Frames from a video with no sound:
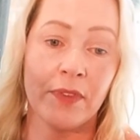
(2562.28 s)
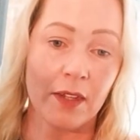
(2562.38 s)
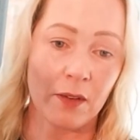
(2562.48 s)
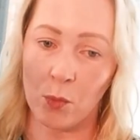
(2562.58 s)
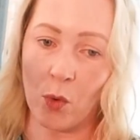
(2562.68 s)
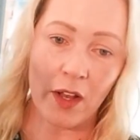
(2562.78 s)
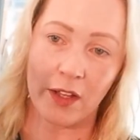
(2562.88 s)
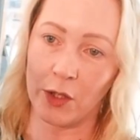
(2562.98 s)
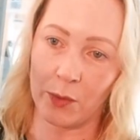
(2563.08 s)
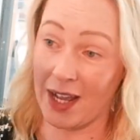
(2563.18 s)
Why
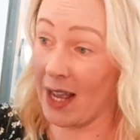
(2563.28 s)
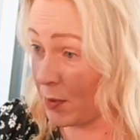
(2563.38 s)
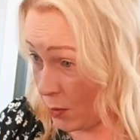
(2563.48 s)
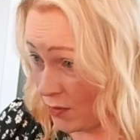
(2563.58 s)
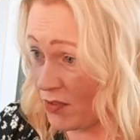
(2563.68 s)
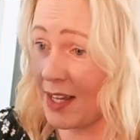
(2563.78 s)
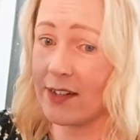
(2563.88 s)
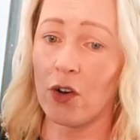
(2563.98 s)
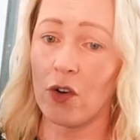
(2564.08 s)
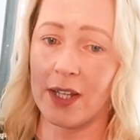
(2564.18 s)
are you unhappy with
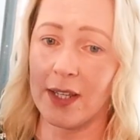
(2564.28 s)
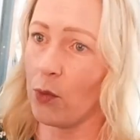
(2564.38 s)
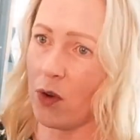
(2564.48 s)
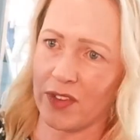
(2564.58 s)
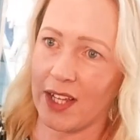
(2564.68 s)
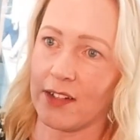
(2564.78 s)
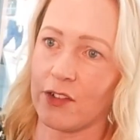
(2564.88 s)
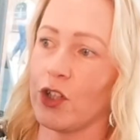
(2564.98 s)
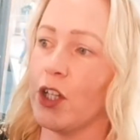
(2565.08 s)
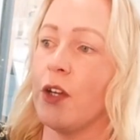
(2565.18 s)
said colleague? What have they
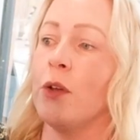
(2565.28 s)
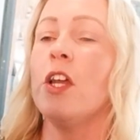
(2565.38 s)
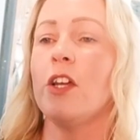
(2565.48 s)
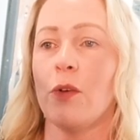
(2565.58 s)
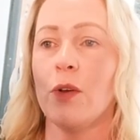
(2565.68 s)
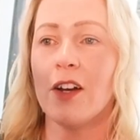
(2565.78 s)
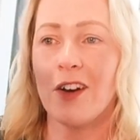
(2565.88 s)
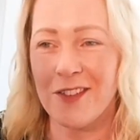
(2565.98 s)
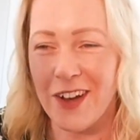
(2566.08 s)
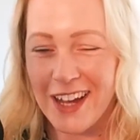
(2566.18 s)
done to you?
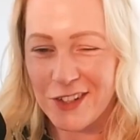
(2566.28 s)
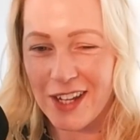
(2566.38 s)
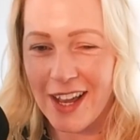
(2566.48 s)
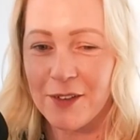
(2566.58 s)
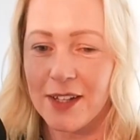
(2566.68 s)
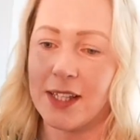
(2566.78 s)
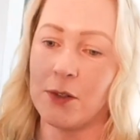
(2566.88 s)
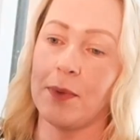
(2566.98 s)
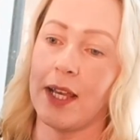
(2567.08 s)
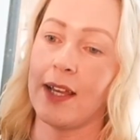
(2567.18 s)
Kind of hash it out a
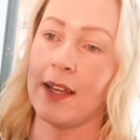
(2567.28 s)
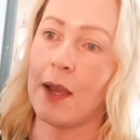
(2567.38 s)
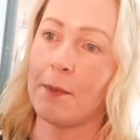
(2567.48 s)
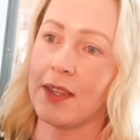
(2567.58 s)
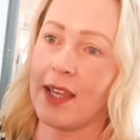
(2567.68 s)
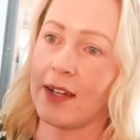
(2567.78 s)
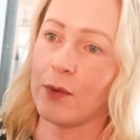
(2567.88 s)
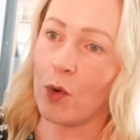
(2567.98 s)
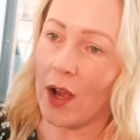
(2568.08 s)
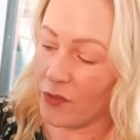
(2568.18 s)
little bit, but
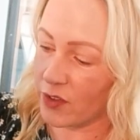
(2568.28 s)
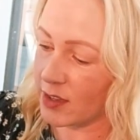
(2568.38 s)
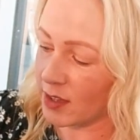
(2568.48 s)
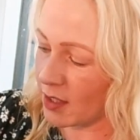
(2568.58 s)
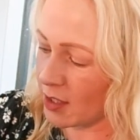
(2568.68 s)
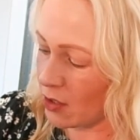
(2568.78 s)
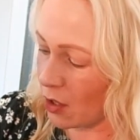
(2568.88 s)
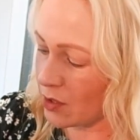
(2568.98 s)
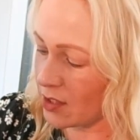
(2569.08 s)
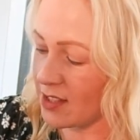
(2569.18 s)
then whatever,
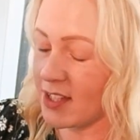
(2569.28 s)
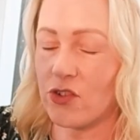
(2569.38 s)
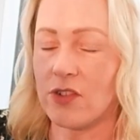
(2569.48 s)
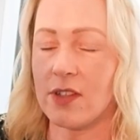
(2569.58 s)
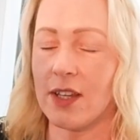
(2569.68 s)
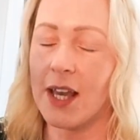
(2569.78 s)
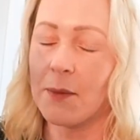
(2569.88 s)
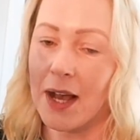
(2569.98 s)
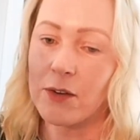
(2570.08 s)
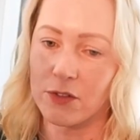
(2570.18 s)
the decisions that
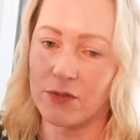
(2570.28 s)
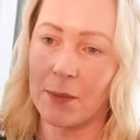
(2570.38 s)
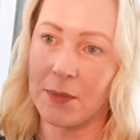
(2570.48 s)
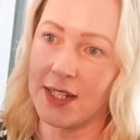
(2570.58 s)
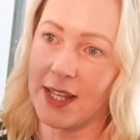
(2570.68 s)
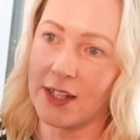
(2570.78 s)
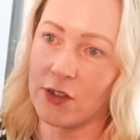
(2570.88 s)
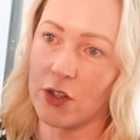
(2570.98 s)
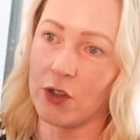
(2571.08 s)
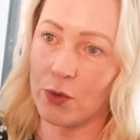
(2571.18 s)
come out of that
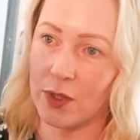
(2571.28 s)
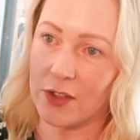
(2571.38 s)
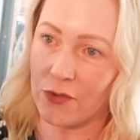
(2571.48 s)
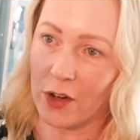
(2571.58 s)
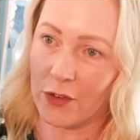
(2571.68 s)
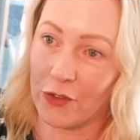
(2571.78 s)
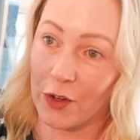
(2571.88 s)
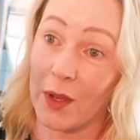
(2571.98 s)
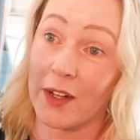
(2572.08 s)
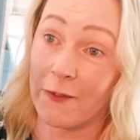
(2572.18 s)
mediation, you need to follow
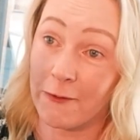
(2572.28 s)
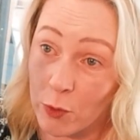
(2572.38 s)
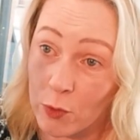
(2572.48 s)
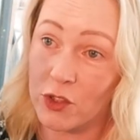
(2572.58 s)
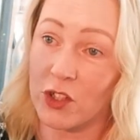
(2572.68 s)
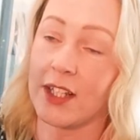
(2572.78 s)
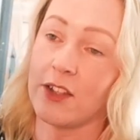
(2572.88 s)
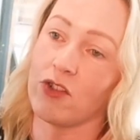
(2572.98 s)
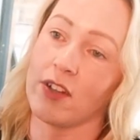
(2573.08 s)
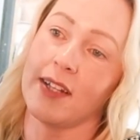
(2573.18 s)
through. And unfortunately,
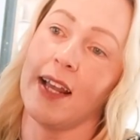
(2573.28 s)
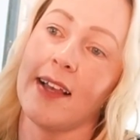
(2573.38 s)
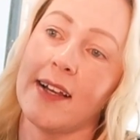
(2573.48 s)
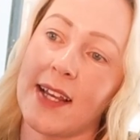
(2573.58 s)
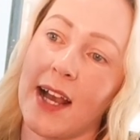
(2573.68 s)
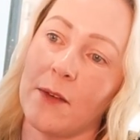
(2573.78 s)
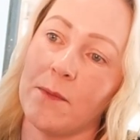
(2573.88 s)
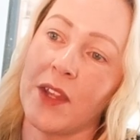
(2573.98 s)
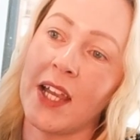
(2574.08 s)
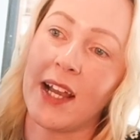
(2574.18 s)
the trust let that
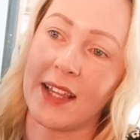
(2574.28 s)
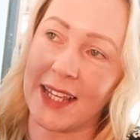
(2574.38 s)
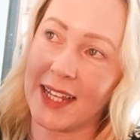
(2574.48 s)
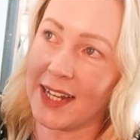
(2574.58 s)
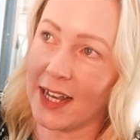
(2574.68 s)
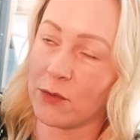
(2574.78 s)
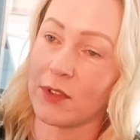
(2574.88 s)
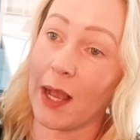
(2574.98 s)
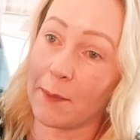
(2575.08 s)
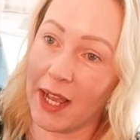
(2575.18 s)
down, and they
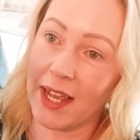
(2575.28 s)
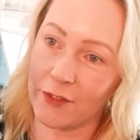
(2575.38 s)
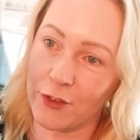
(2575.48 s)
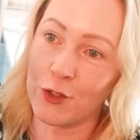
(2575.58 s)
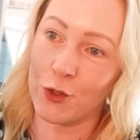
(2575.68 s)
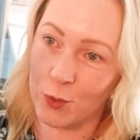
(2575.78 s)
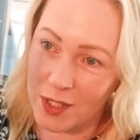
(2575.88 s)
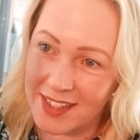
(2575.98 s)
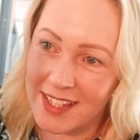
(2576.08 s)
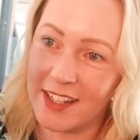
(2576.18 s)
allowed that behaviour to
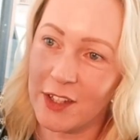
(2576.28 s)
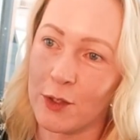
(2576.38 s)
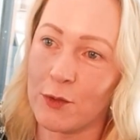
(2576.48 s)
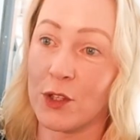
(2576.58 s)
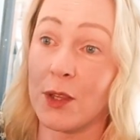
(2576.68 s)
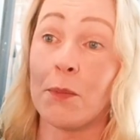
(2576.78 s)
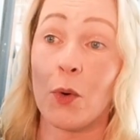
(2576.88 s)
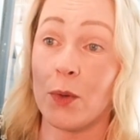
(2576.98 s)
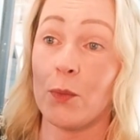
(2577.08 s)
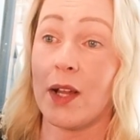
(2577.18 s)
continue to the
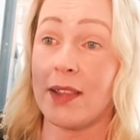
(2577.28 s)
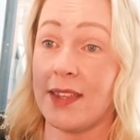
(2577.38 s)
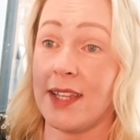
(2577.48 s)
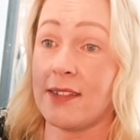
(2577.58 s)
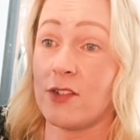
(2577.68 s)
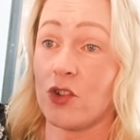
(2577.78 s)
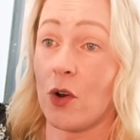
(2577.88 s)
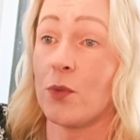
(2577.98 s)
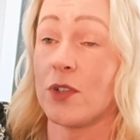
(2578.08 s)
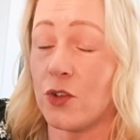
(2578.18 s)
point where this
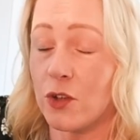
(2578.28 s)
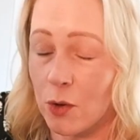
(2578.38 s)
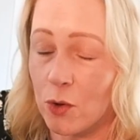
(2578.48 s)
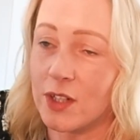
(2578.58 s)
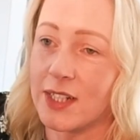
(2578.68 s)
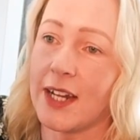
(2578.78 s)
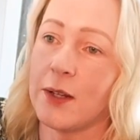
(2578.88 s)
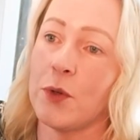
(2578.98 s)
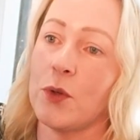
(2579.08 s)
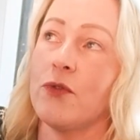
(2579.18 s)
job was no longer
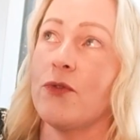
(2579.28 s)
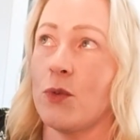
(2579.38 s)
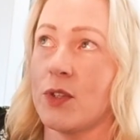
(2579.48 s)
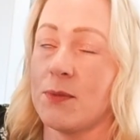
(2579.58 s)
tenable for this